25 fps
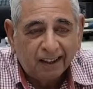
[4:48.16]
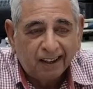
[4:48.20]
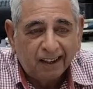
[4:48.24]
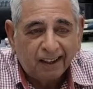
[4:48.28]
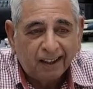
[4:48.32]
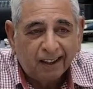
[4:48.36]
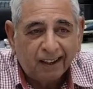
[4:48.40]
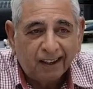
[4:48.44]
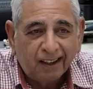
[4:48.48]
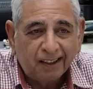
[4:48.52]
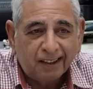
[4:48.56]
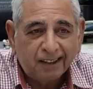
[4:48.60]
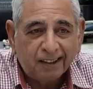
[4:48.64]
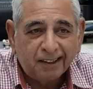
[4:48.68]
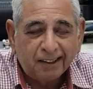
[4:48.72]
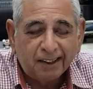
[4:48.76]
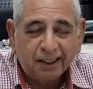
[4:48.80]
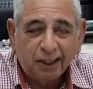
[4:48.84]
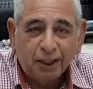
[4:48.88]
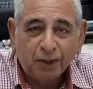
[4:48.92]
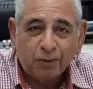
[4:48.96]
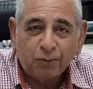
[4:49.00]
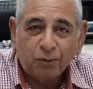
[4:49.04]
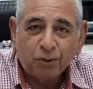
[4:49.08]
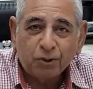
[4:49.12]
and
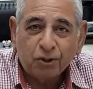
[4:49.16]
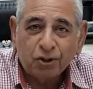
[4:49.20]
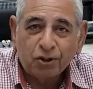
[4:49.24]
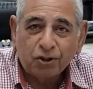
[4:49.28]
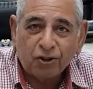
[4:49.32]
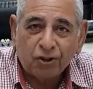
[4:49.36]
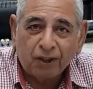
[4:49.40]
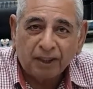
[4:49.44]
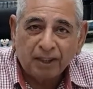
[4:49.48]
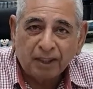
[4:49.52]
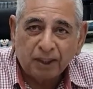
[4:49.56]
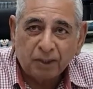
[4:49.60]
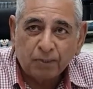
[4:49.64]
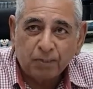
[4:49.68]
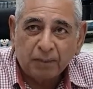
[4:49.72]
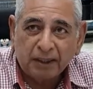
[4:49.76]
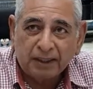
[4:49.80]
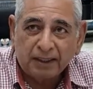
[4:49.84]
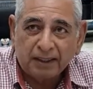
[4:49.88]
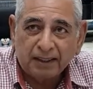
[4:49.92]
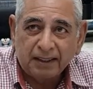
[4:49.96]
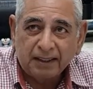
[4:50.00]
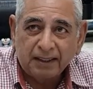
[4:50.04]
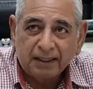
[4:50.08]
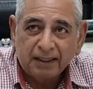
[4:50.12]
it was
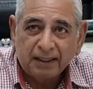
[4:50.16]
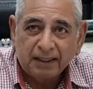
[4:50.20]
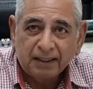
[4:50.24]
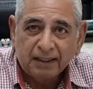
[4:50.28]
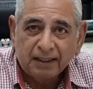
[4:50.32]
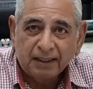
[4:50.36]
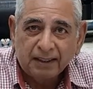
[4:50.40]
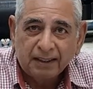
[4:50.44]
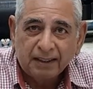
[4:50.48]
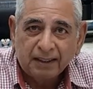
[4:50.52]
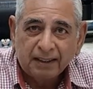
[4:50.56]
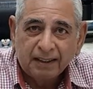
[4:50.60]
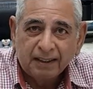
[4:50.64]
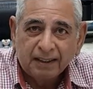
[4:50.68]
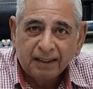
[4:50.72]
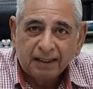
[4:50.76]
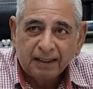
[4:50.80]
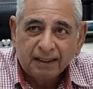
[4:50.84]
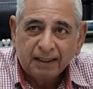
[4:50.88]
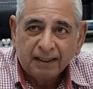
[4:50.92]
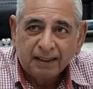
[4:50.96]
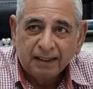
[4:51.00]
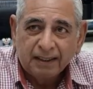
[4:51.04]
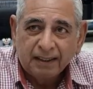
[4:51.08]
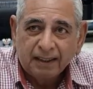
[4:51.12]
transmitted
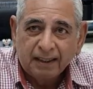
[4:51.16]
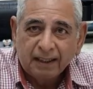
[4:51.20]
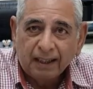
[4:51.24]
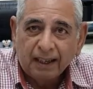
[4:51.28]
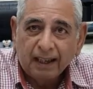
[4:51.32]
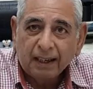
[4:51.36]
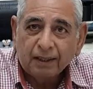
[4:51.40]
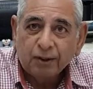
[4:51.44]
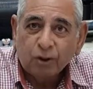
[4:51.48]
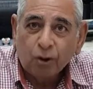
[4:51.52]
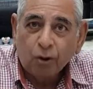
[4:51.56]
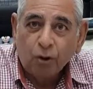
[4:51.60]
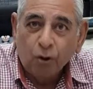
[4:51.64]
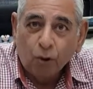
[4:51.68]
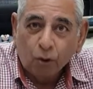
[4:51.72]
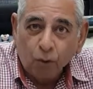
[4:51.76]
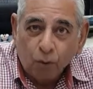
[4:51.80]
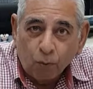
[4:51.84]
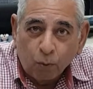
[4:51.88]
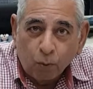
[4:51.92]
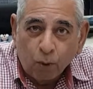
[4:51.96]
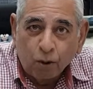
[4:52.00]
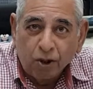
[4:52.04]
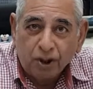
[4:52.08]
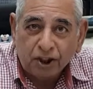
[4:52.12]
at the low
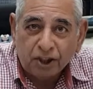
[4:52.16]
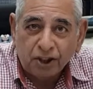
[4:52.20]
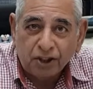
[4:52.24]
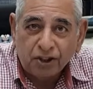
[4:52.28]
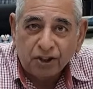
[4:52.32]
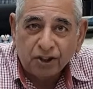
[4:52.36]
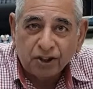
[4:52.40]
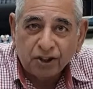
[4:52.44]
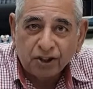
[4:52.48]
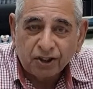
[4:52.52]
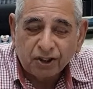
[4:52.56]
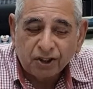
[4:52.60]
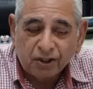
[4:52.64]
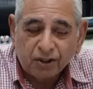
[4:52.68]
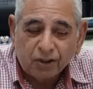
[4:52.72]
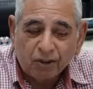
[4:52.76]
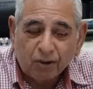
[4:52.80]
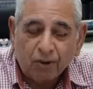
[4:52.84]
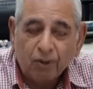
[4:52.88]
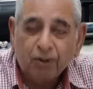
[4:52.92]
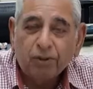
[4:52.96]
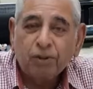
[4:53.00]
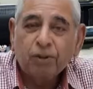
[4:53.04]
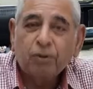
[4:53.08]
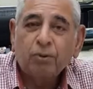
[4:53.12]
voltage
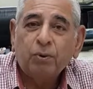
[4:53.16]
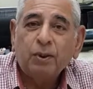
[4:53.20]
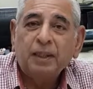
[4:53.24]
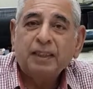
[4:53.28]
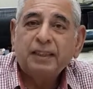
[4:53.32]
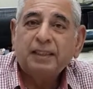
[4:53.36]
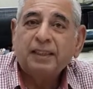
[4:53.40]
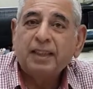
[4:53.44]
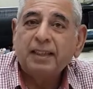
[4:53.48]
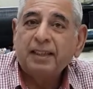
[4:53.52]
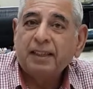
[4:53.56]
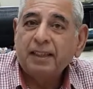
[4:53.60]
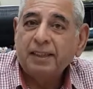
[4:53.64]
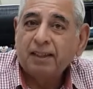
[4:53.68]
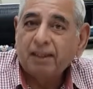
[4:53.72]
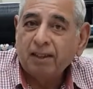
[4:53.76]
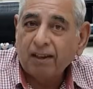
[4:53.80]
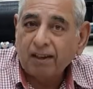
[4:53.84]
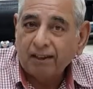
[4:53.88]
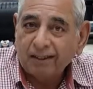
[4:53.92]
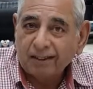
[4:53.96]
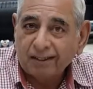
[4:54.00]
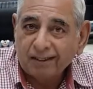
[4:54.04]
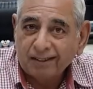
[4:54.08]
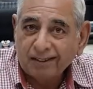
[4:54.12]
also in direct
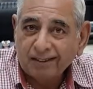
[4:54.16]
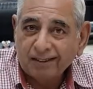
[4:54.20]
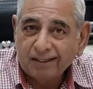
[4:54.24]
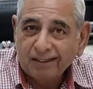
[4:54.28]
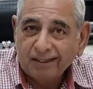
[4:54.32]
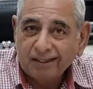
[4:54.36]
current.